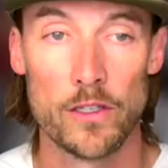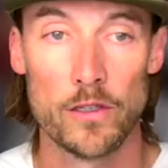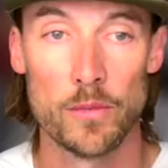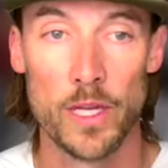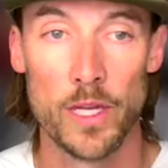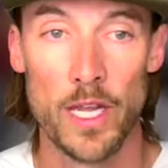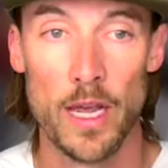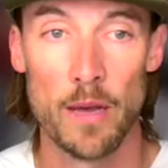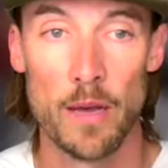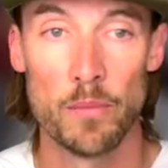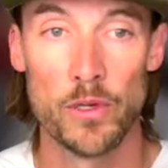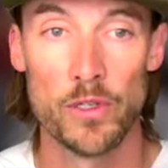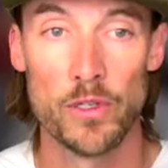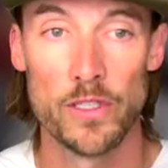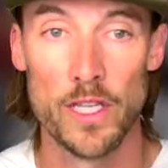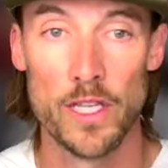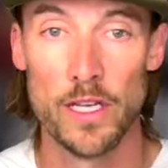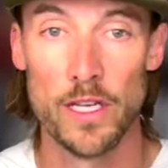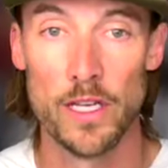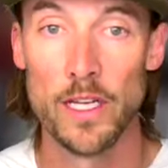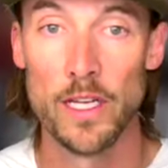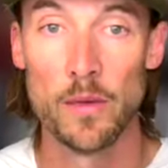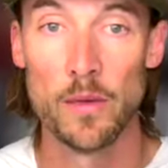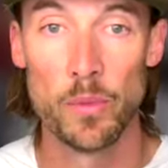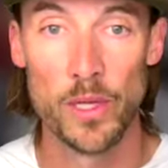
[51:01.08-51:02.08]
campers that
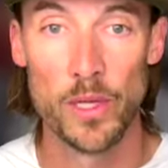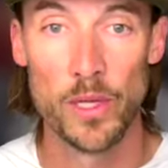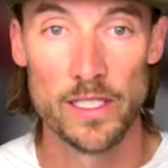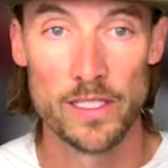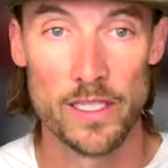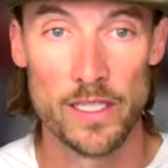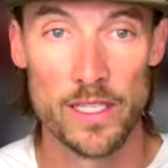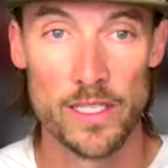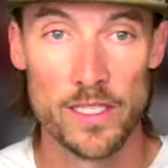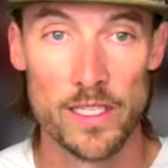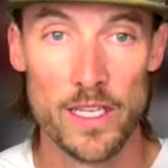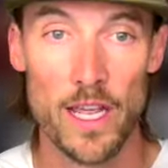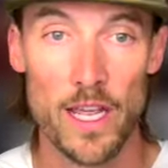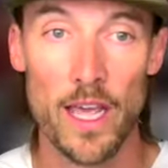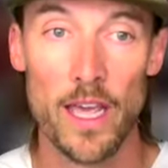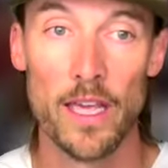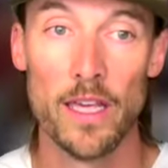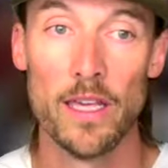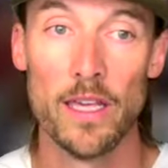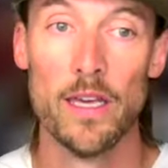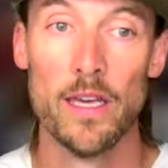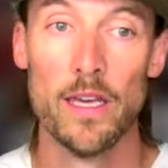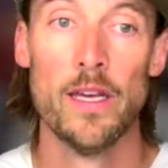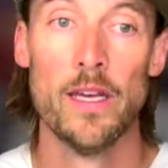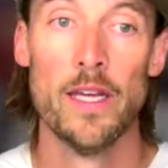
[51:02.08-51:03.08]
need a place to stay,
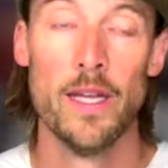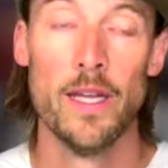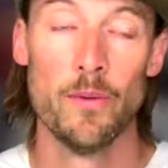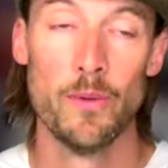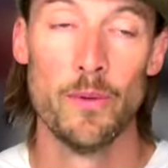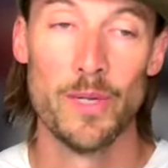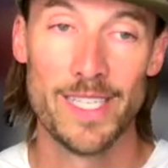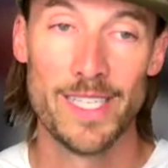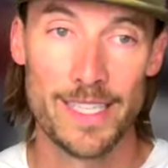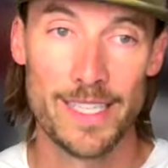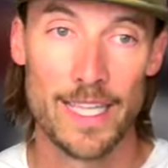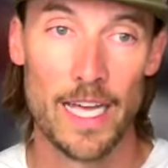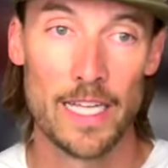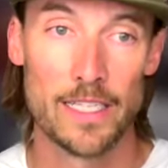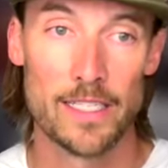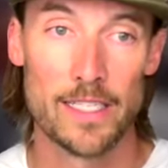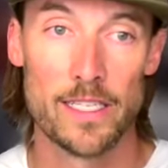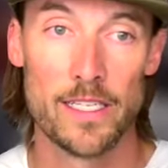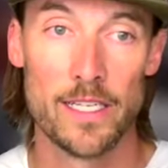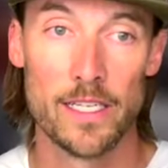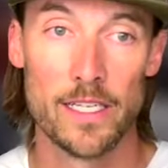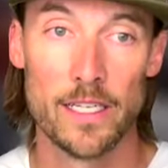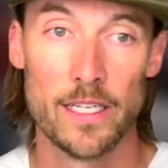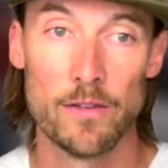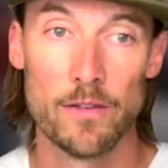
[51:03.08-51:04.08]
and we get that
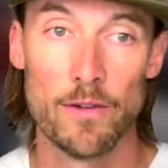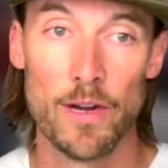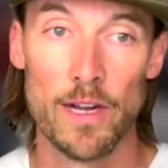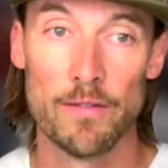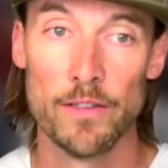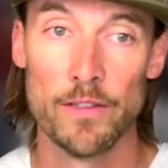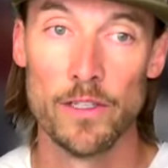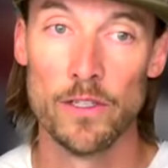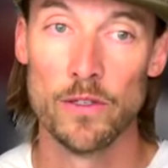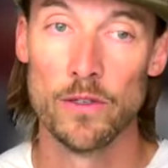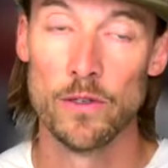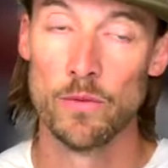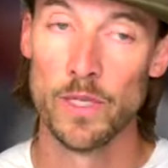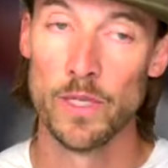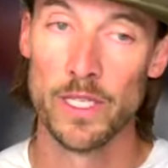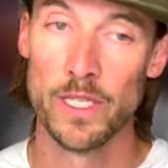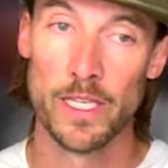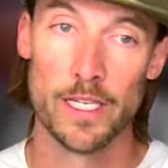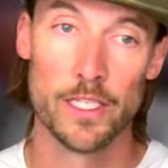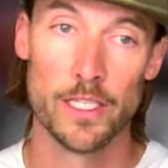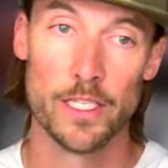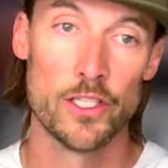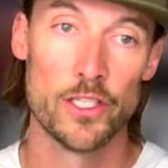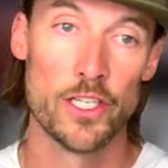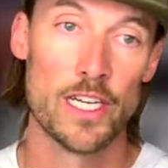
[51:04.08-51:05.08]
sticky revenue, and we
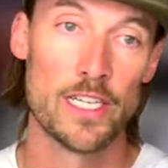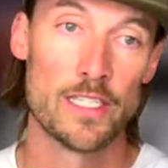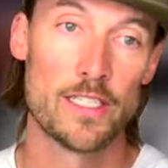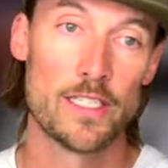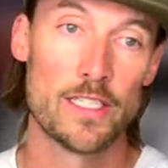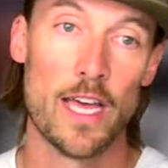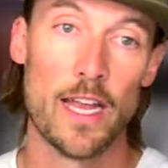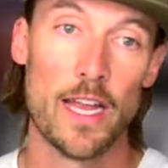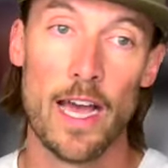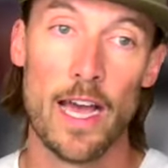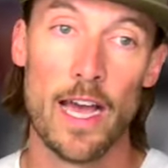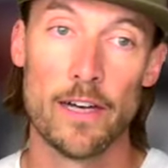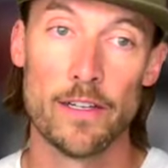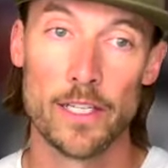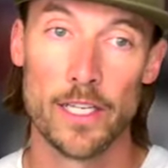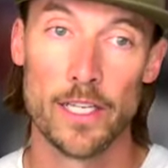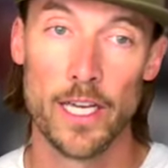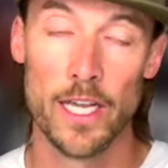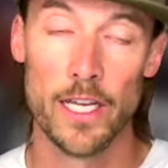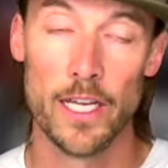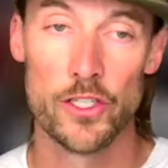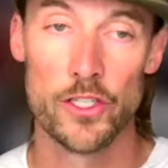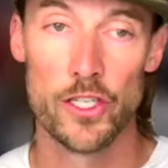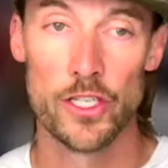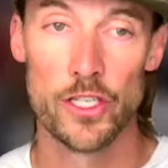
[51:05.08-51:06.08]
can adjust that
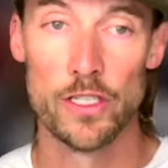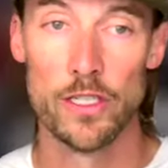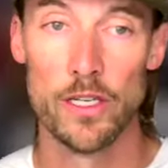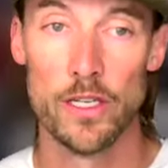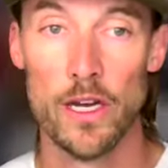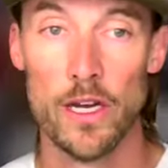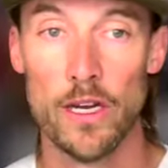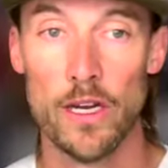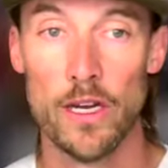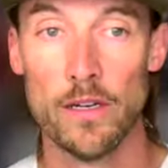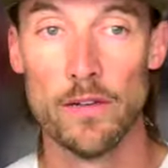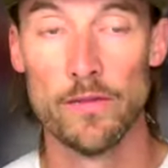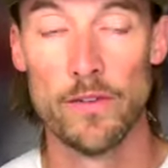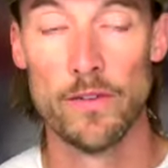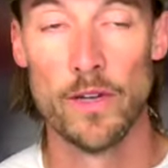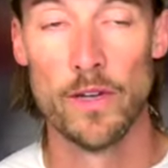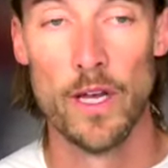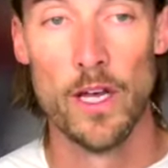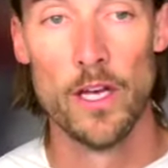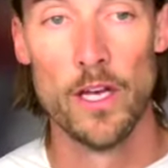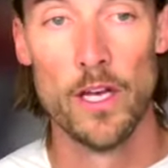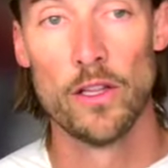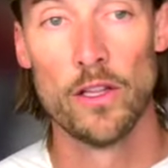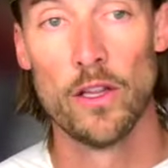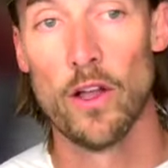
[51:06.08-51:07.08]
allocation of
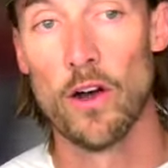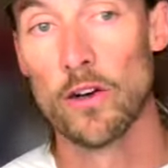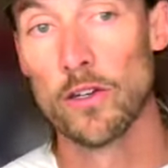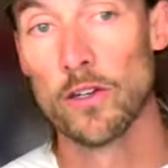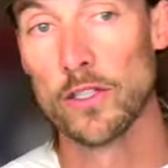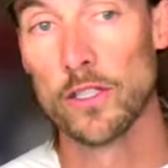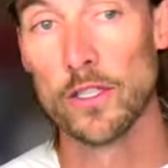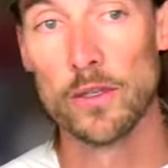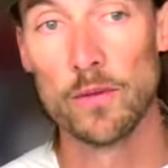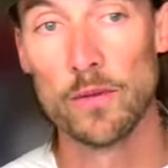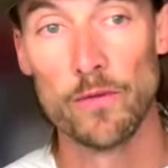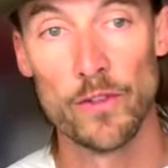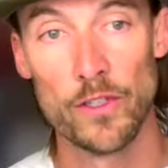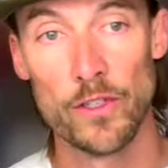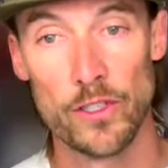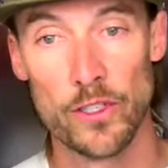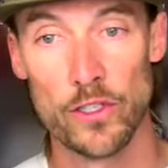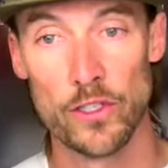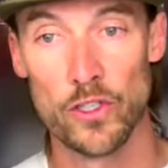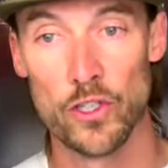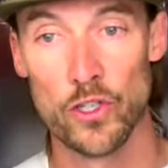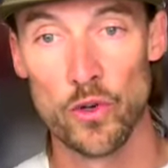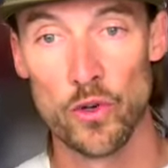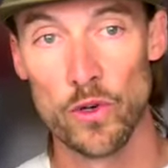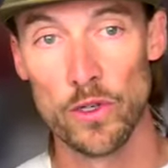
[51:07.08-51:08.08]
long-term
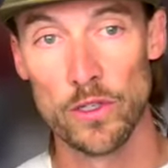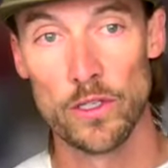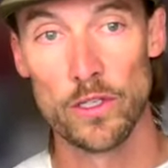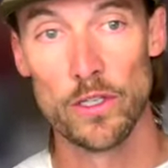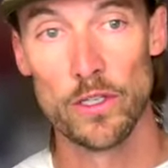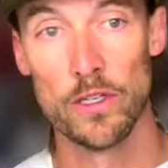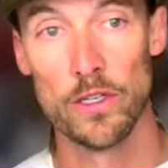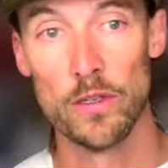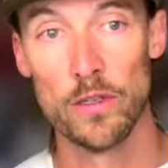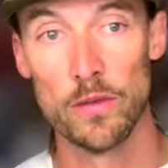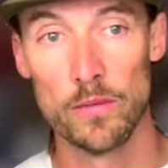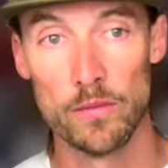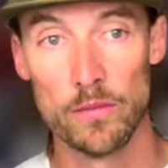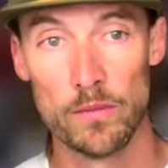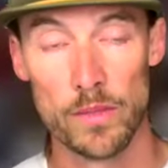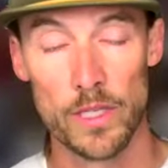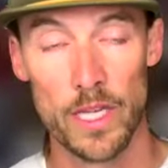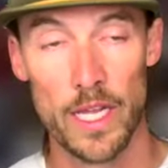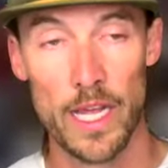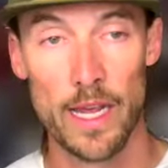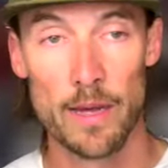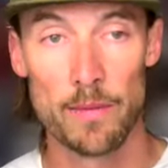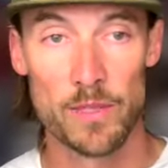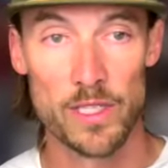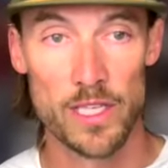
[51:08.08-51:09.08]
versus short-term
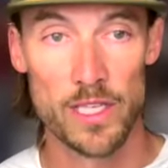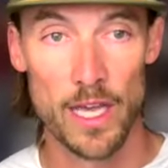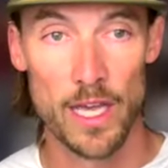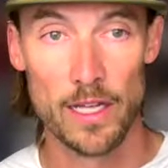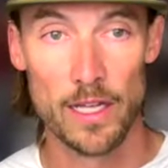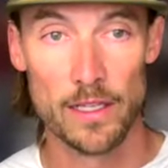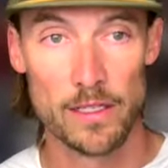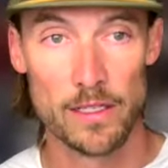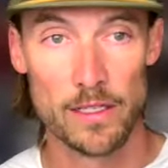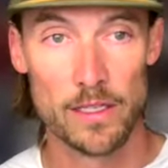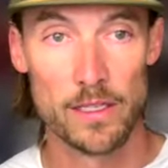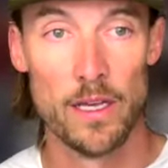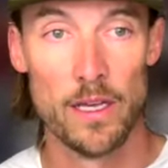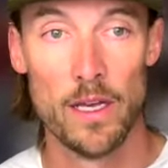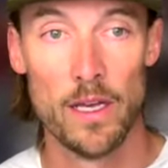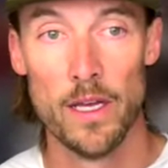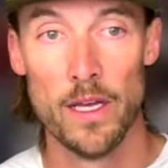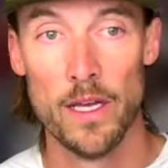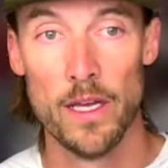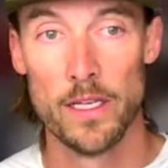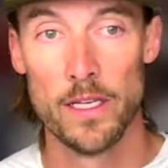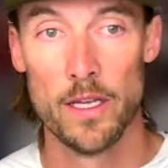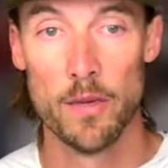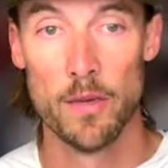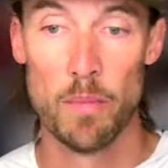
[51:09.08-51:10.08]
campsites
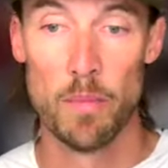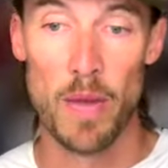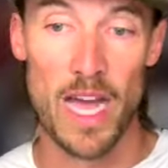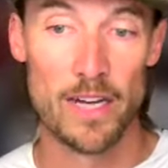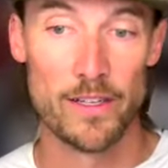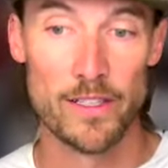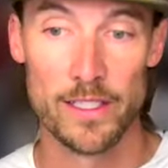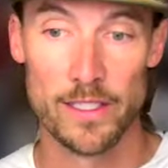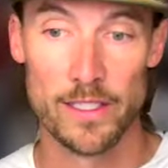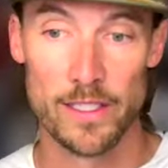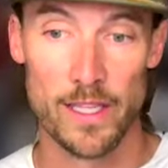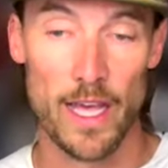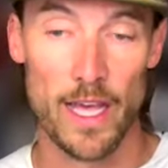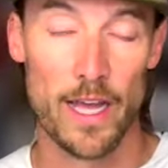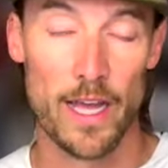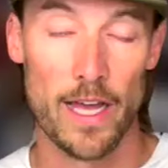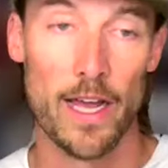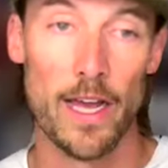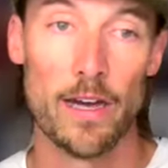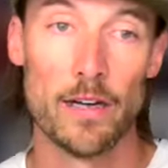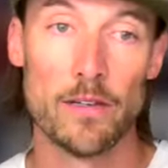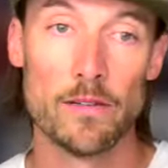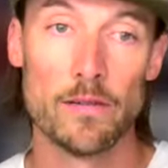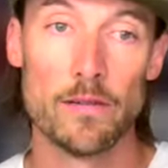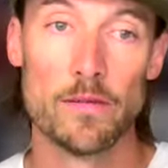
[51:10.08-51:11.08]
to balance that
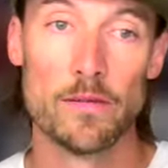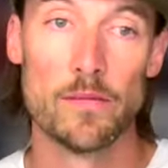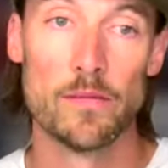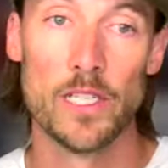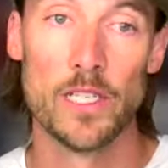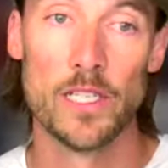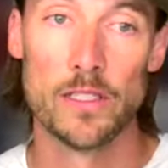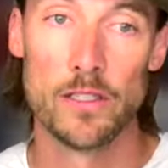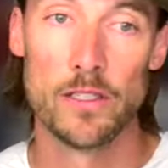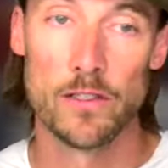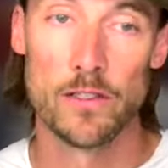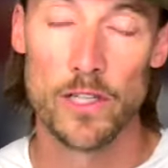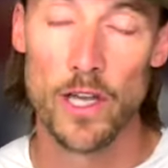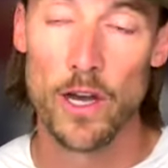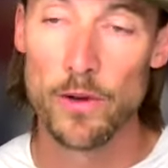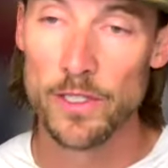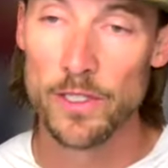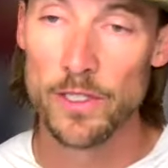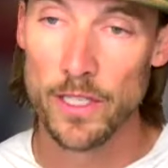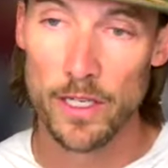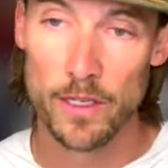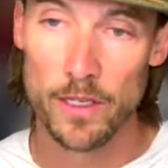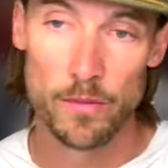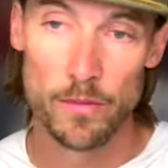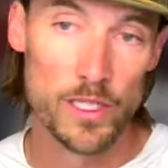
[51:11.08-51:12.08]
out, because there's
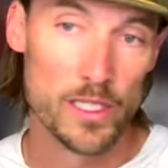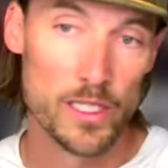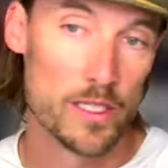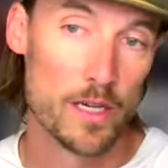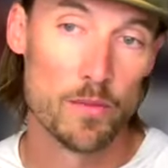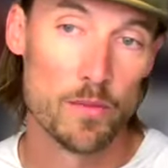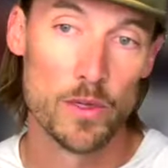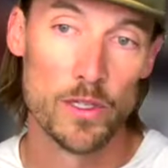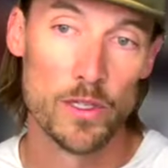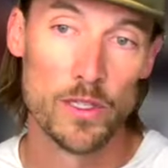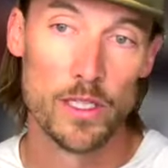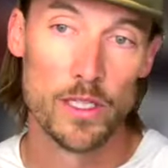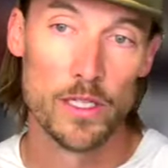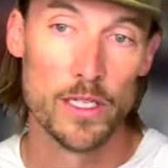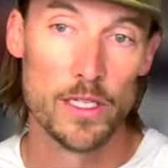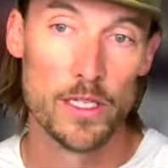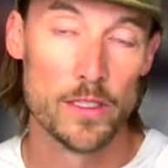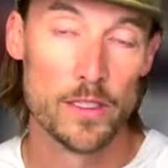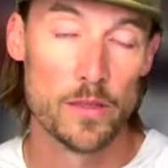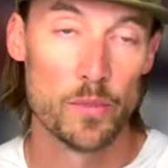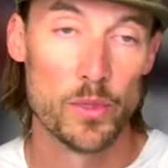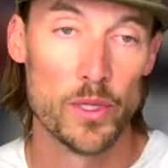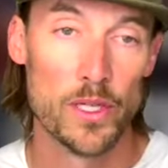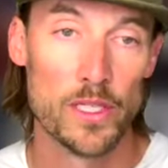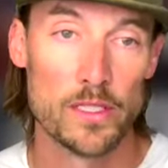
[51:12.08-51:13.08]
always going to be someone that needs
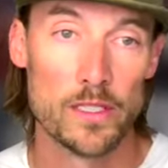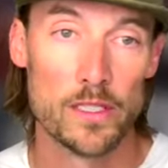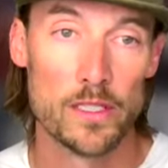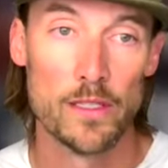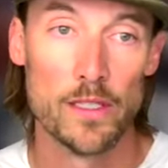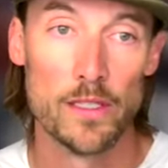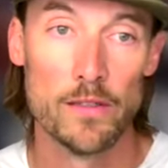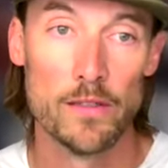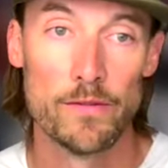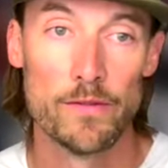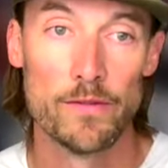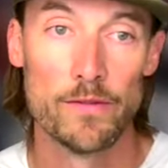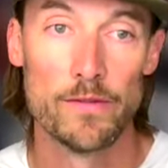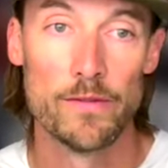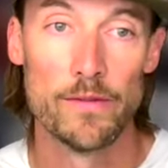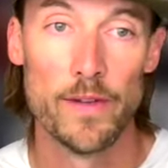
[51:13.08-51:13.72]
a place to live,